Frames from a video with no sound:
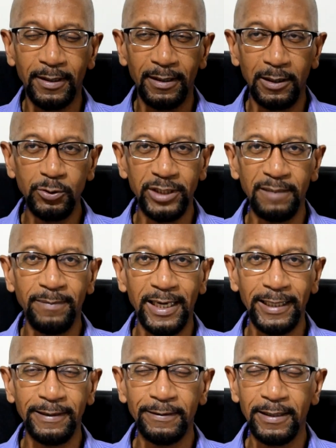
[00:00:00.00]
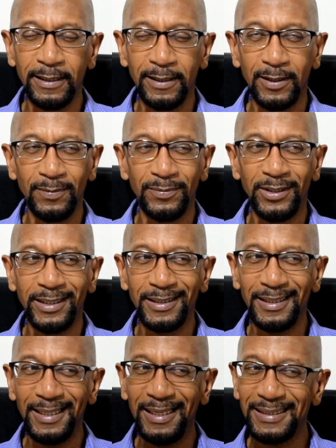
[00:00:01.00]
lose anybody. But
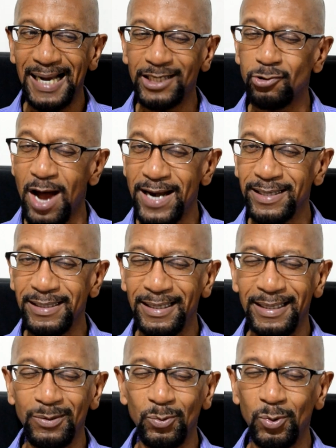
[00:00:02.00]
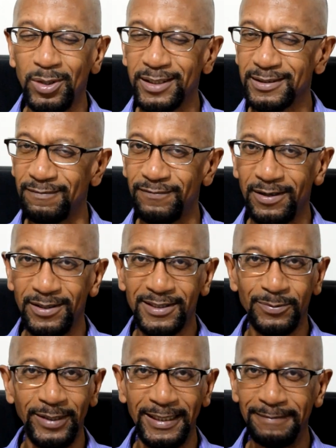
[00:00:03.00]
I tried it, it wasn't very
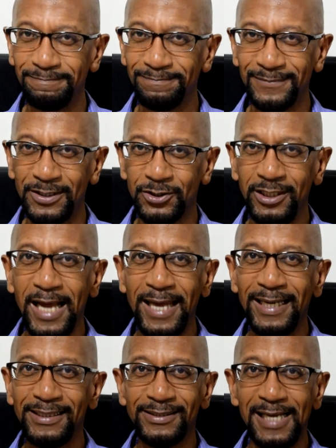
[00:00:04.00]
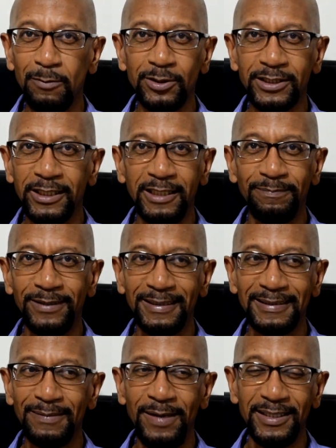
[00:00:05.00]
sweet. She ate it, said it was good, but
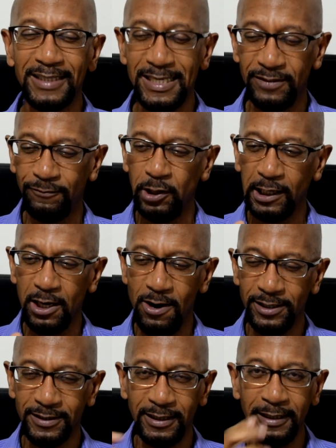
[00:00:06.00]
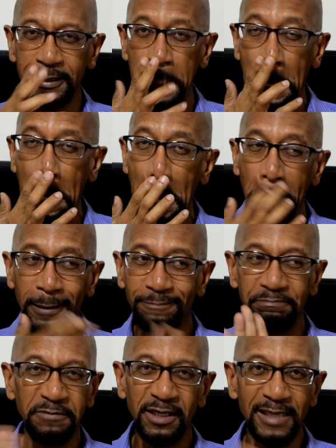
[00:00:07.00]
to me, she had a real large seed.
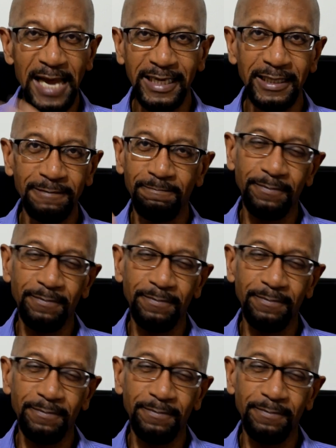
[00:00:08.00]
Didn't like it.